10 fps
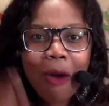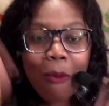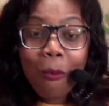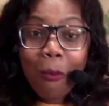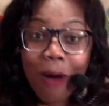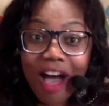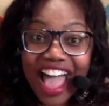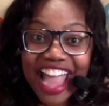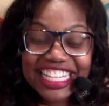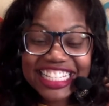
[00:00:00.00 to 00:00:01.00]

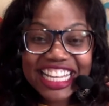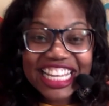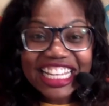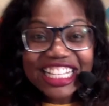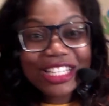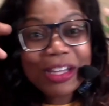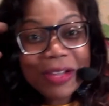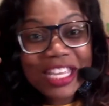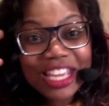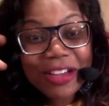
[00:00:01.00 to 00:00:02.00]
what do
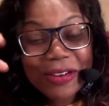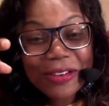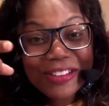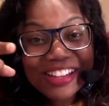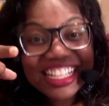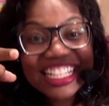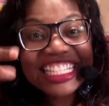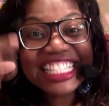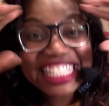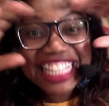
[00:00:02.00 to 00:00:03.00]
you
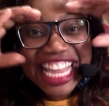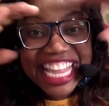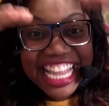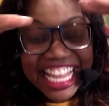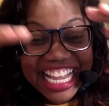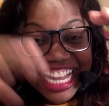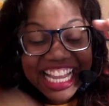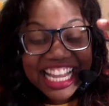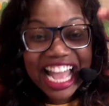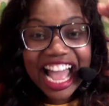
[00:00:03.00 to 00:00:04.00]

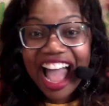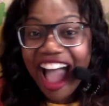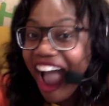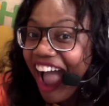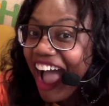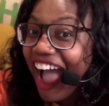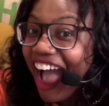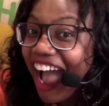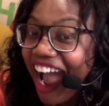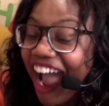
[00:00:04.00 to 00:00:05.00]
see?
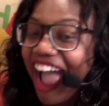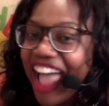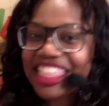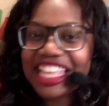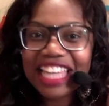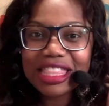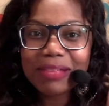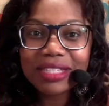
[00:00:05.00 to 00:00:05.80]
And then let them